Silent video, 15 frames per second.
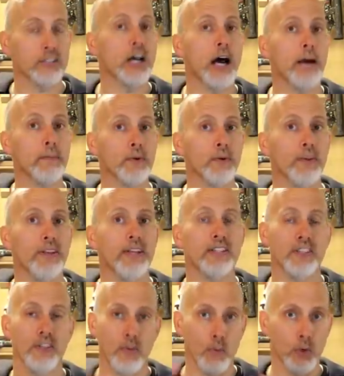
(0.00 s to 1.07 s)
top growth
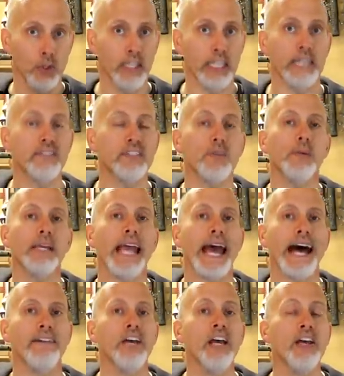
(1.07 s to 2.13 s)
is and the more leaves that we
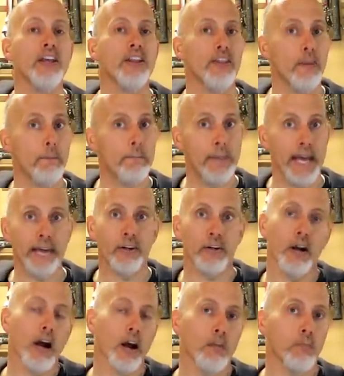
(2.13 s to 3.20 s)
have, the
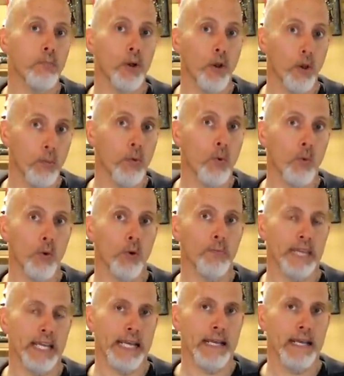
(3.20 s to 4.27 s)
better our bulb will
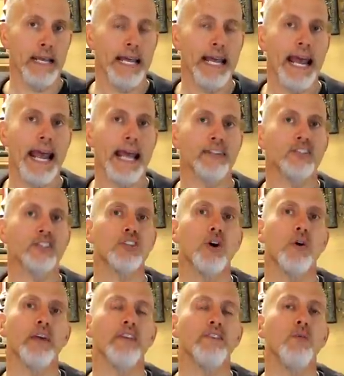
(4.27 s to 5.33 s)
be. And
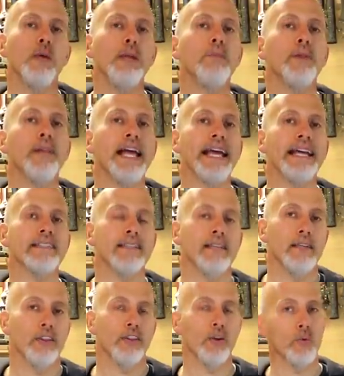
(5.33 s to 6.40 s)
so if we plant
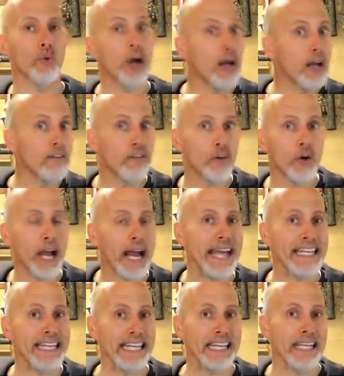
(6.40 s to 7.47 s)
the wrong
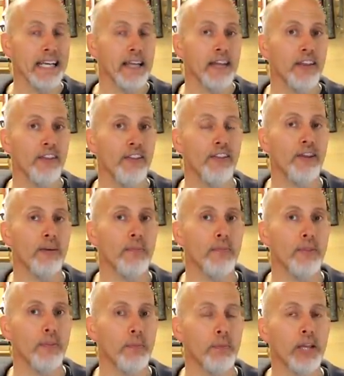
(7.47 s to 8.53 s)
variety, the,
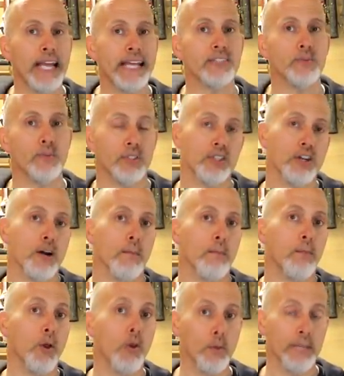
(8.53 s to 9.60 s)
the plants will
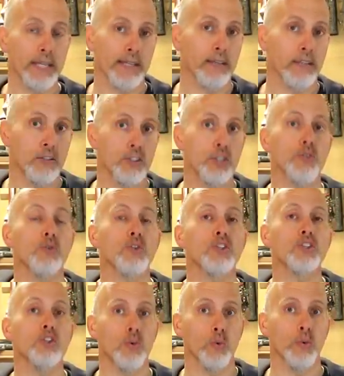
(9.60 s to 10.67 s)
start bulbing too
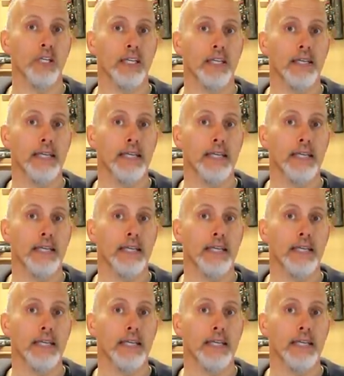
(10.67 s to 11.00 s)
soon